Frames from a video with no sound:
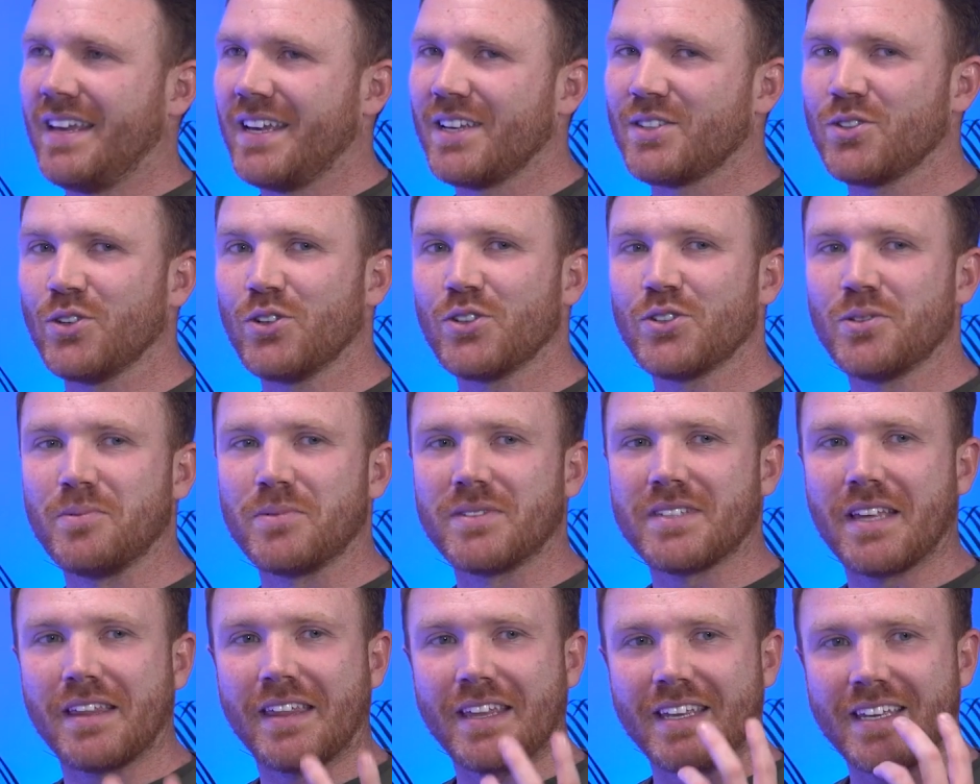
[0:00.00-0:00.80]
It's awesome
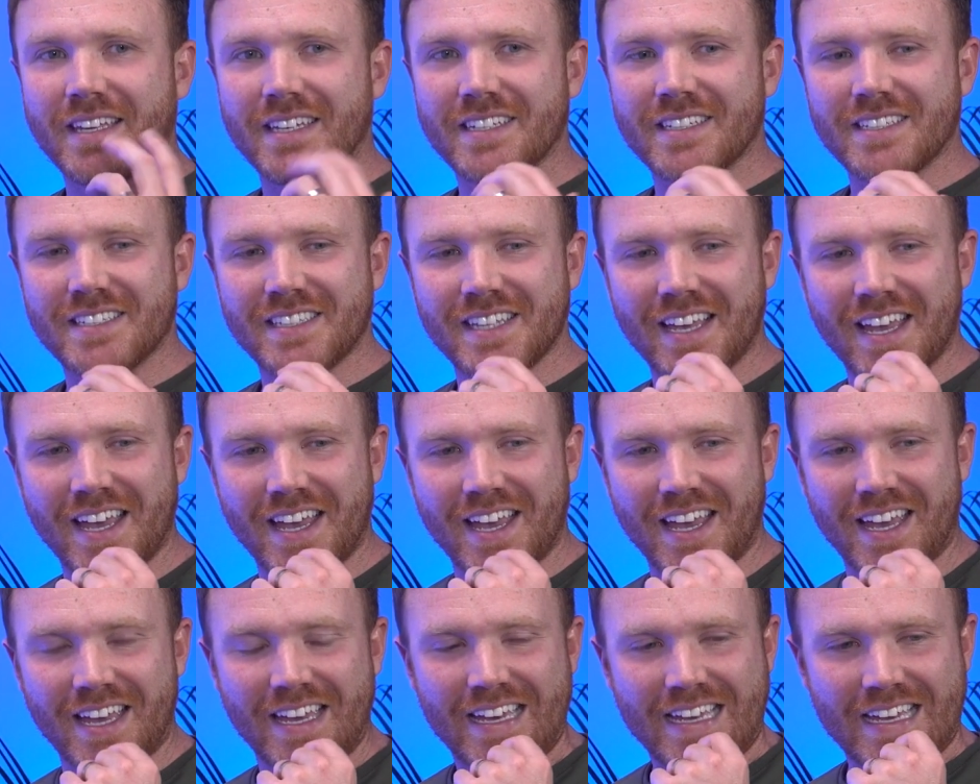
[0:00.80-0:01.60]
because I think
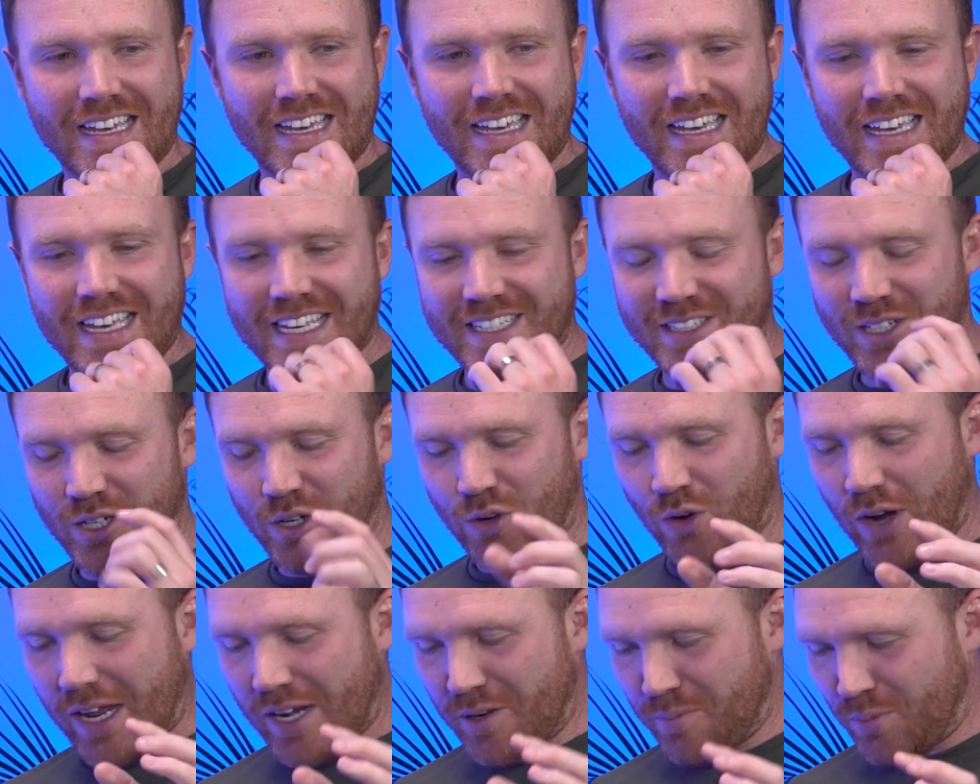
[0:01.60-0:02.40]
it's
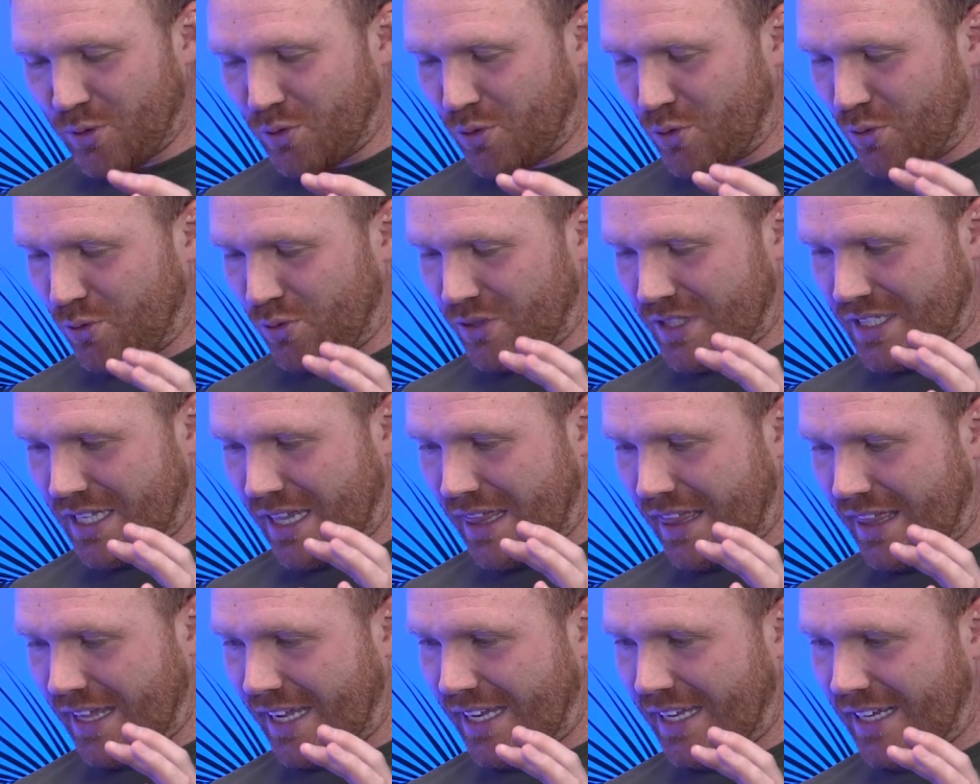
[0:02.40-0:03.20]
incredible to
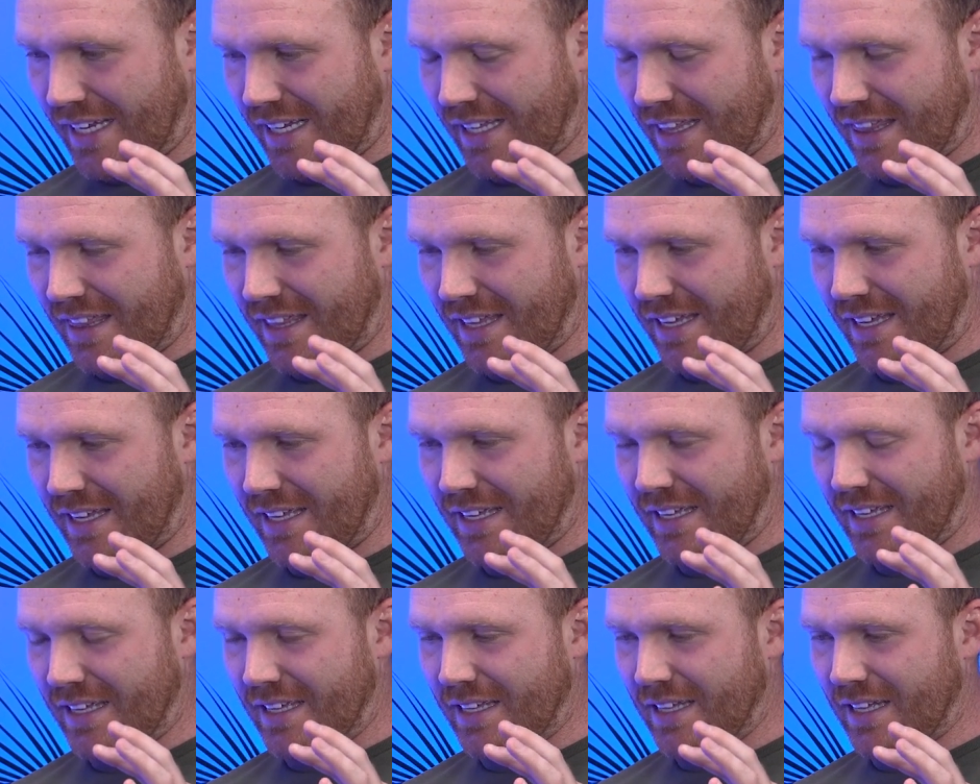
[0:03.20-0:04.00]
think that,